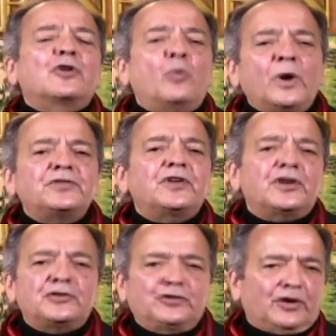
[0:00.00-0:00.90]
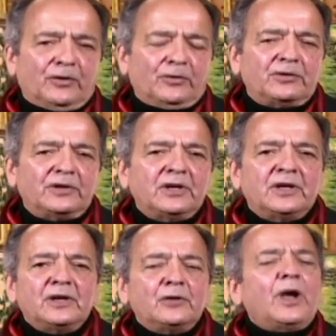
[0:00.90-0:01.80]
So what did it do?
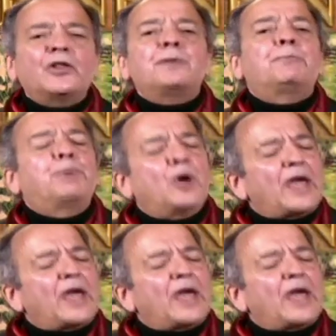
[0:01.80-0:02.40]
Well,